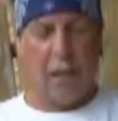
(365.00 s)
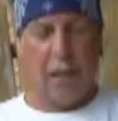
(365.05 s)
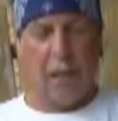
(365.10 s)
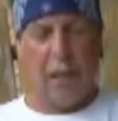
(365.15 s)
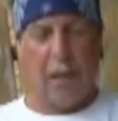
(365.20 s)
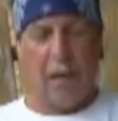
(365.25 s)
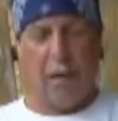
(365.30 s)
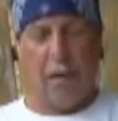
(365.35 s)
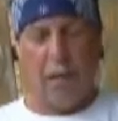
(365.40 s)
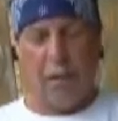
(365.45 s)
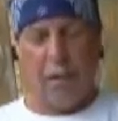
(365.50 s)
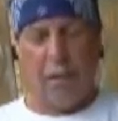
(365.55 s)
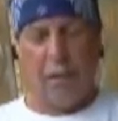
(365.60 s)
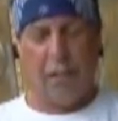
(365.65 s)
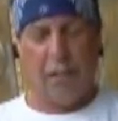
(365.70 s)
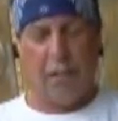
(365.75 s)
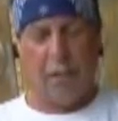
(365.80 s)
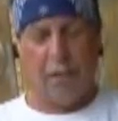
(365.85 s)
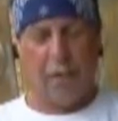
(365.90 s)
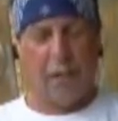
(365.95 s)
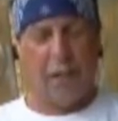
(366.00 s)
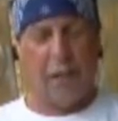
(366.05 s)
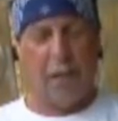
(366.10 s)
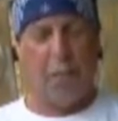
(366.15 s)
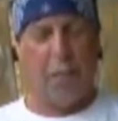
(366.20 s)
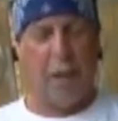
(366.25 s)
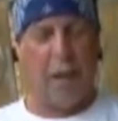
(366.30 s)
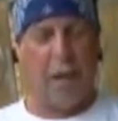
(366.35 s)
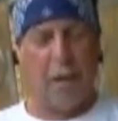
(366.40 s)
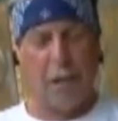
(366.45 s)
little
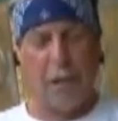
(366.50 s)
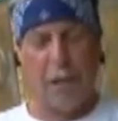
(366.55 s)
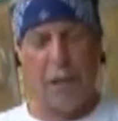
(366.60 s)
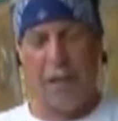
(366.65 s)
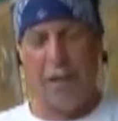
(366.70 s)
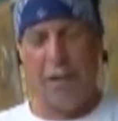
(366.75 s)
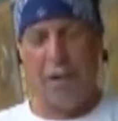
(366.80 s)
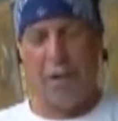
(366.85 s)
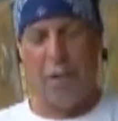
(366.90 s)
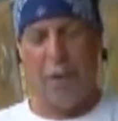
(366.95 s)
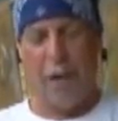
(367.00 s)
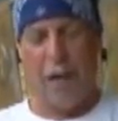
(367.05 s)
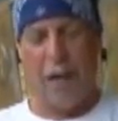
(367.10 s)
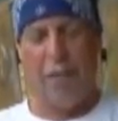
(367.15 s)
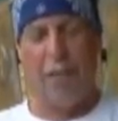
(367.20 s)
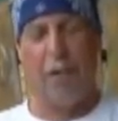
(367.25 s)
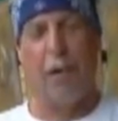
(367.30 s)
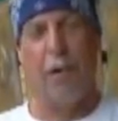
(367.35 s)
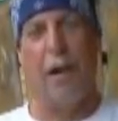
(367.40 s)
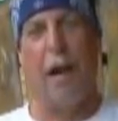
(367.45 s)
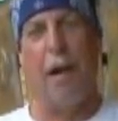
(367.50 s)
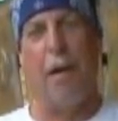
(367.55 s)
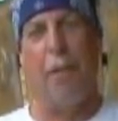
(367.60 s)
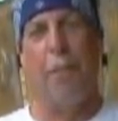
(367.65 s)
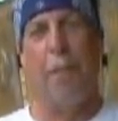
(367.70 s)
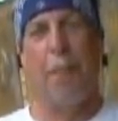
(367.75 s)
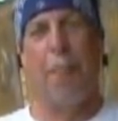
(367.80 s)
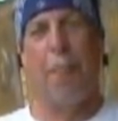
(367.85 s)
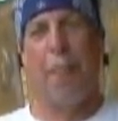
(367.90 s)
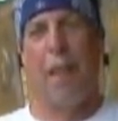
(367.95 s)
comparison or whatever. Now,
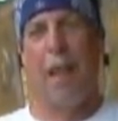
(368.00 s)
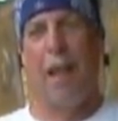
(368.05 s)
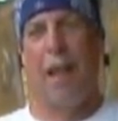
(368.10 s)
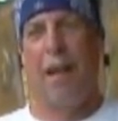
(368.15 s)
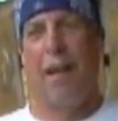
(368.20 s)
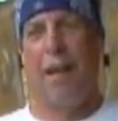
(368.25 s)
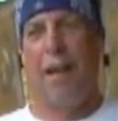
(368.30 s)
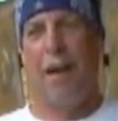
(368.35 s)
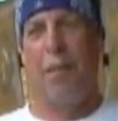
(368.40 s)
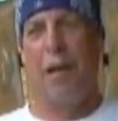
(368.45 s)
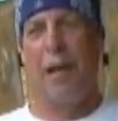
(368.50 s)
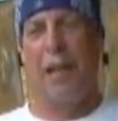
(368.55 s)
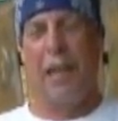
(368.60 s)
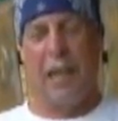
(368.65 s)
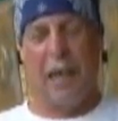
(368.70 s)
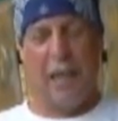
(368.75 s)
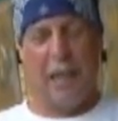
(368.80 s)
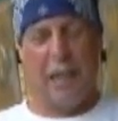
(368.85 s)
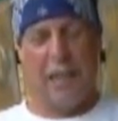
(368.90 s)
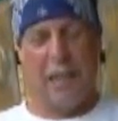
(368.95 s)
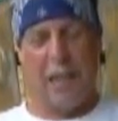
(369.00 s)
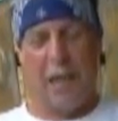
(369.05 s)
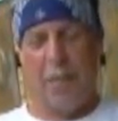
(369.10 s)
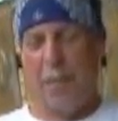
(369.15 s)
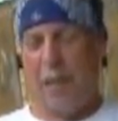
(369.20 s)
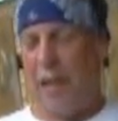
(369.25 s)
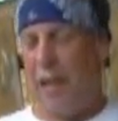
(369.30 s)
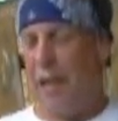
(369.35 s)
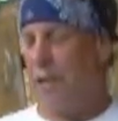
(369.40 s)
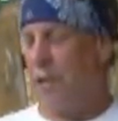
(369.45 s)
I'm going to get into
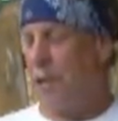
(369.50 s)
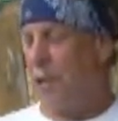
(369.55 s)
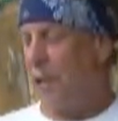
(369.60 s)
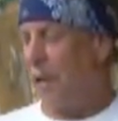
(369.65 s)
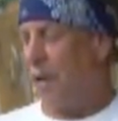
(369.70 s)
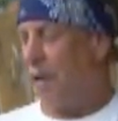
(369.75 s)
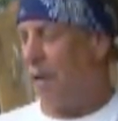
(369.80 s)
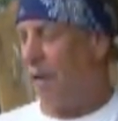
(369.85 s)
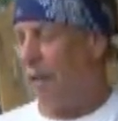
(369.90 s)
something else here